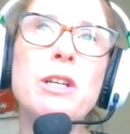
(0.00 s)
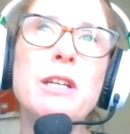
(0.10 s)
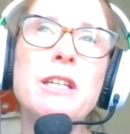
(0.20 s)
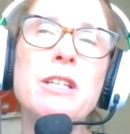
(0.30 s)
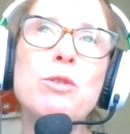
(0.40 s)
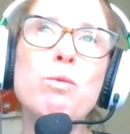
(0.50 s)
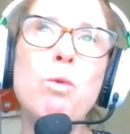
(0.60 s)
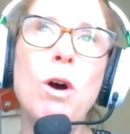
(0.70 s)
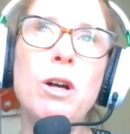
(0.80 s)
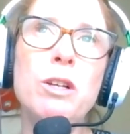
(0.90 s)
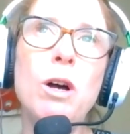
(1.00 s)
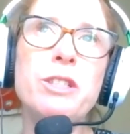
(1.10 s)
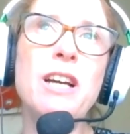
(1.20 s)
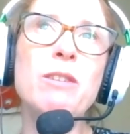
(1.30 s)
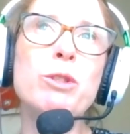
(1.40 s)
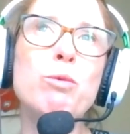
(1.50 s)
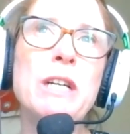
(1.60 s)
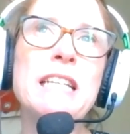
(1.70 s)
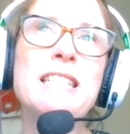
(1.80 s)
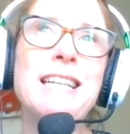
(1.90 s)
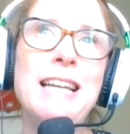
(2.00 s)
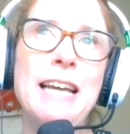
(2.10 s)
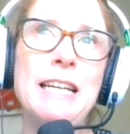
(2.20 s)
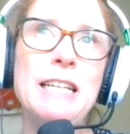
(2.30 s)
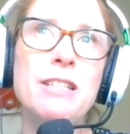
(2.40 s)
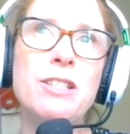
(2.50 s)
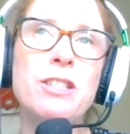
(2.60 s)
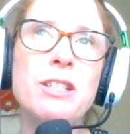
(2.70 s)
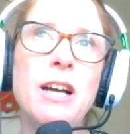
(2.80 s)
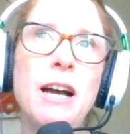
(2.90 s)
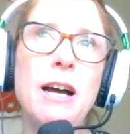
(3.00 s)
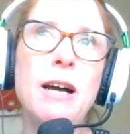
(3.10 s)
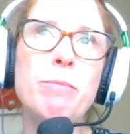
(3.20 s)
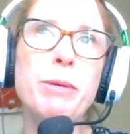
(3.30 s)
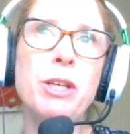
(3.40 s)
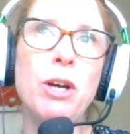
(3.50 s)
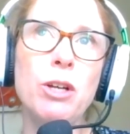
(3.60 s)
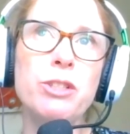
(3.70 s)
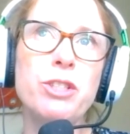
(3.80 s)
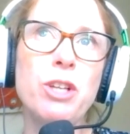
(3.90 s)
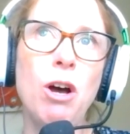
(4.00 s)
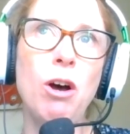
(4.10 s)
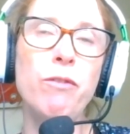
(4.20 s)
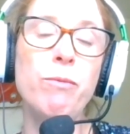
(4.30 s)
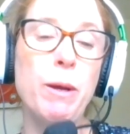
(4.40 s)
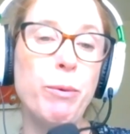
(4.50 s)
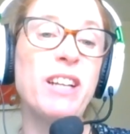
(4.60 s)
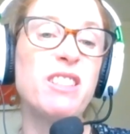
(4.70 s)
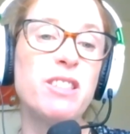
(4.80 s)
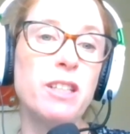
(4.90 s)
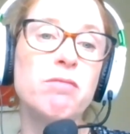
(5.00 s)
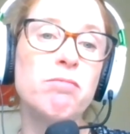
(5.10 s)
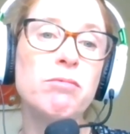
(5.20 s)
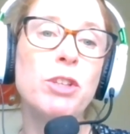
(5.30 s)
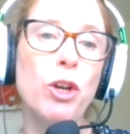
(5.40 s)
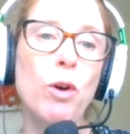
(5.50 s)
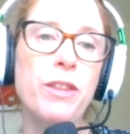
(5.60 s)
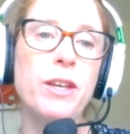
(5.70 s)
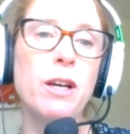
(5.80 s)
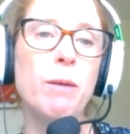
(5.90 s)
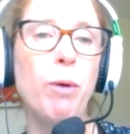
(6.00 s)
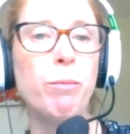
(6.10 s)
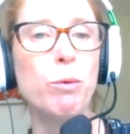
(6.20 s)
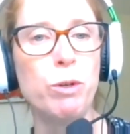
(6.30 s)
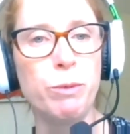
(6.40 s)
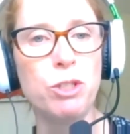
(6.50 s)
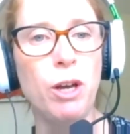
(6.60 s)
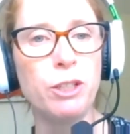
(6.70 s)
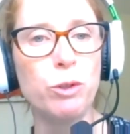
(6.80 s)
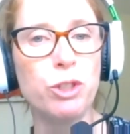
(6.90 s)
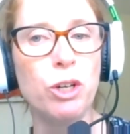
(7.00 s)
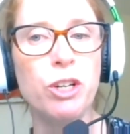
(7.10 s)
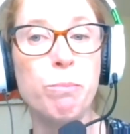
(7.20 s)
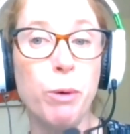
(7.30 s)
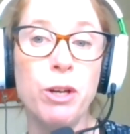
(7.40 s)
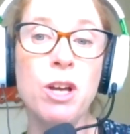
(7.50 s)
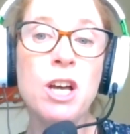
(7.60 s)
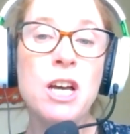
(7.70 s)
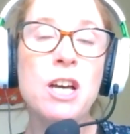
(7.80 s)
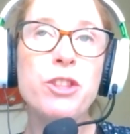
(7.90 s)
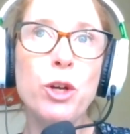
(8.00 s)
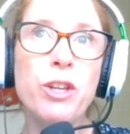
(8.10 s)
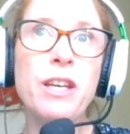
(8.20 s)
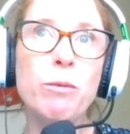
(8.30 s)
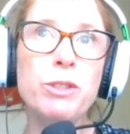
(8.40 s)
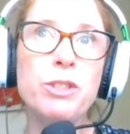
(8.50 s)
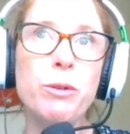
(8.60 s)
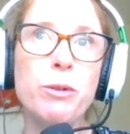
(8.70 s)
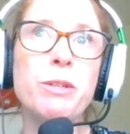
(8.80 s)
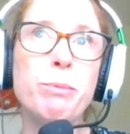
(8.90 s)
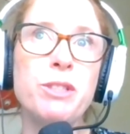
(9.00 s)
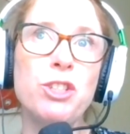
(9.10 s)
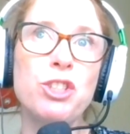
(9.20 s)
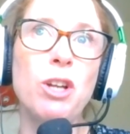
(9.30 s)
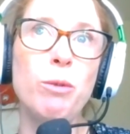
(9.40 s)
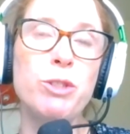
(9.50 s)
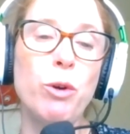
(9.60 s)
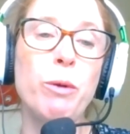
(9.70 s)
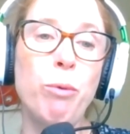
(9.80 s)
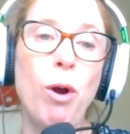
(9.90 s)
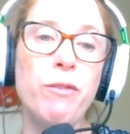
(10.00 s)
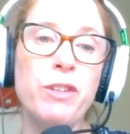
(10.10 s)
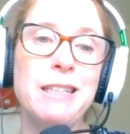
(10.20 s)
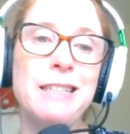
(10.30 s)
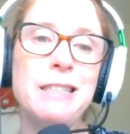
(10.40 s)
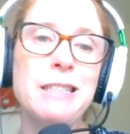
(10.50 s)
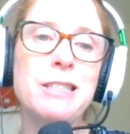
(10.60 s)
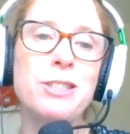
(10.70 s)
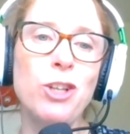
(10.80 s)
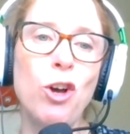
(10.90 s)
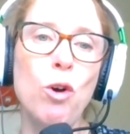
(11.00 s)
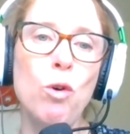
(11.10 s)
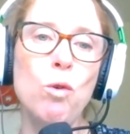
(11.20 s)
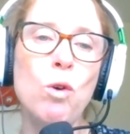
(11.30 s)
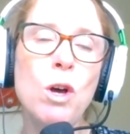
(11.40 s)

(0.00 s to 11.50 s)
it was really delayed because of my pregnancy. I think I probably would have been diagnosed earlier, but the only thing was I was in a position, I was going privately. So